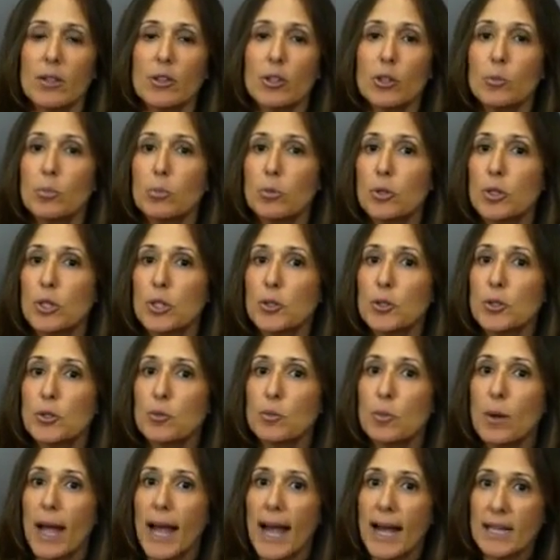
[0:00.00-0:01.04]
They'll produce
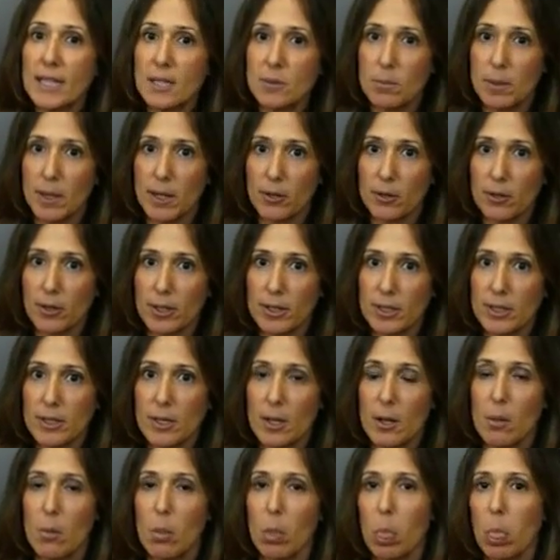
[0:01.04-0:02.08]
raspberries,
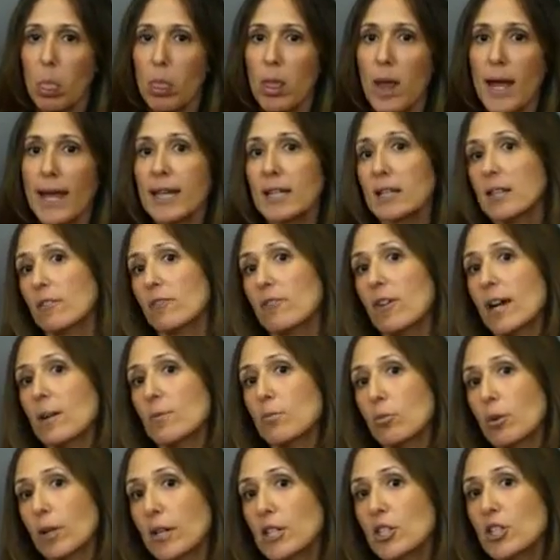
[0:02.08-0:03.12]
like the
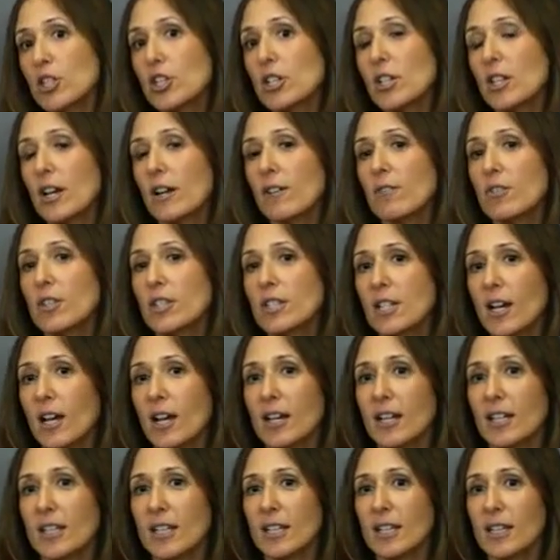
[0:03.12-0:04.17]
vibration of the
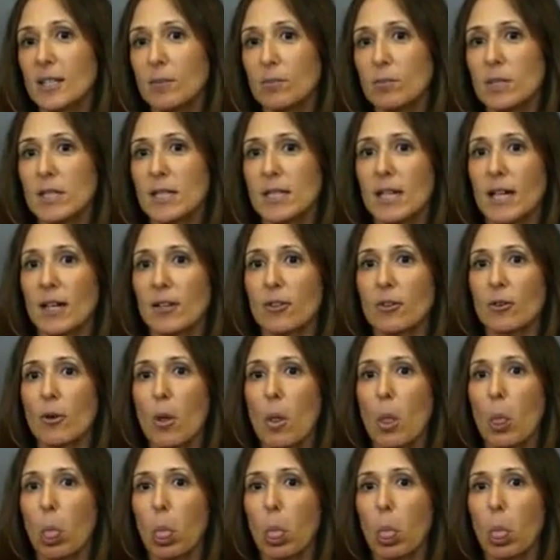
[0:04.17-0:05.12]
tongue and the lip together,